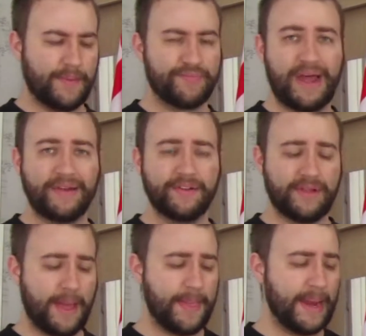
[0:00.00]
brand,
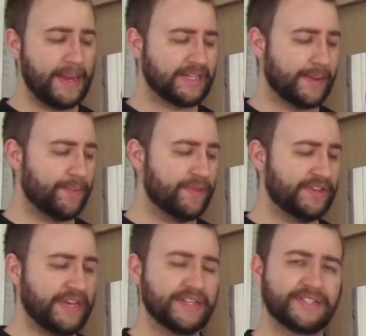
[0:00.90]
and they linked up with
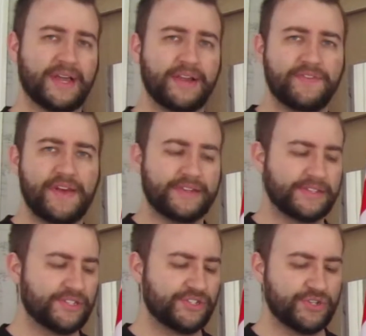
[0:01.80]
Adidas and
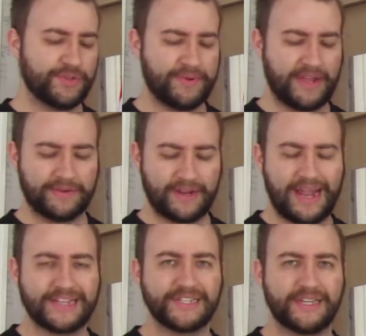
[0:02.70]
Juventus this year to bring out a
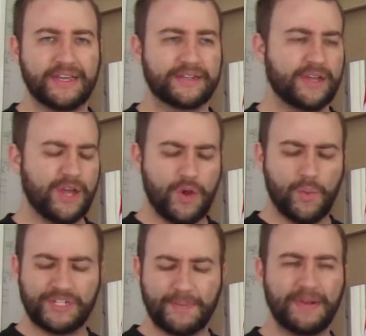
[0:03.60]
classic kit,
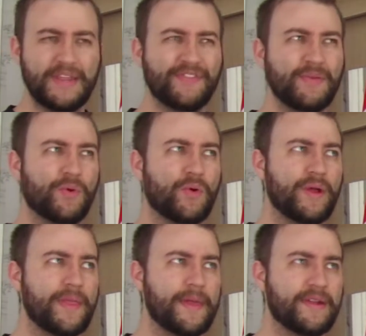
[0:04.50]
which I believe they
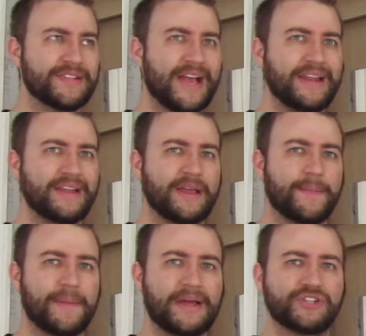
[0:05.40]
wore in their Italian
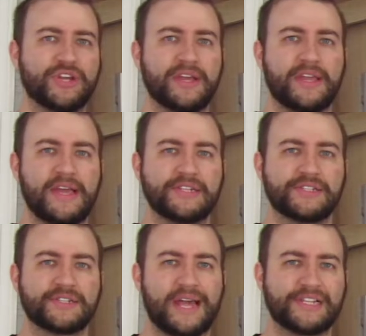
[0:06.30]
Cup match
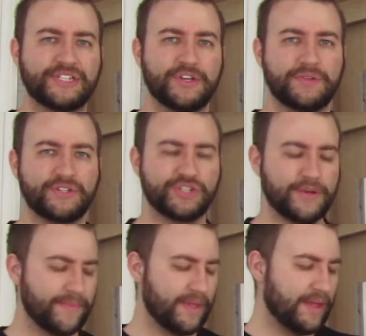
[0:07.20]
against Lazio this
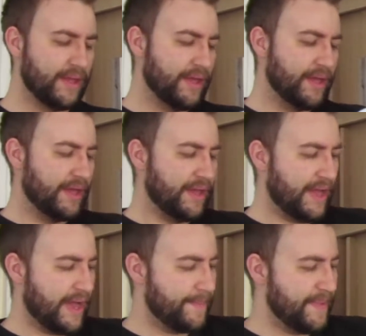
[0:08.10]
year.
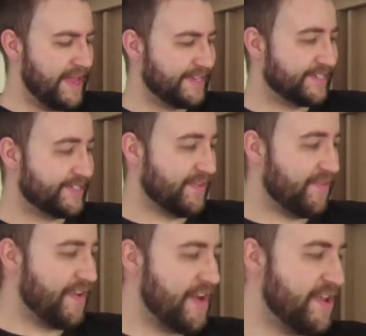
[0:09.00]
It's
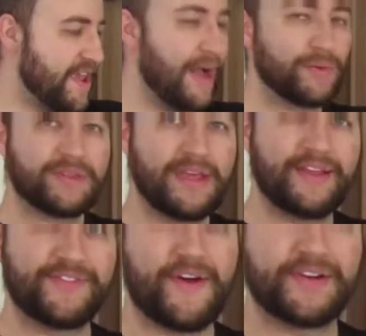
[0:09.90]
very out
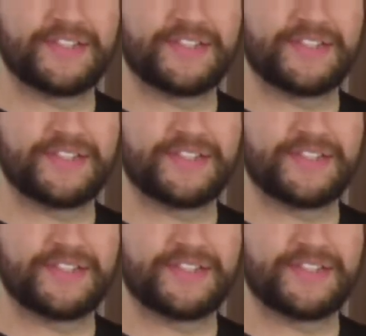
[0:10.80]
there as far as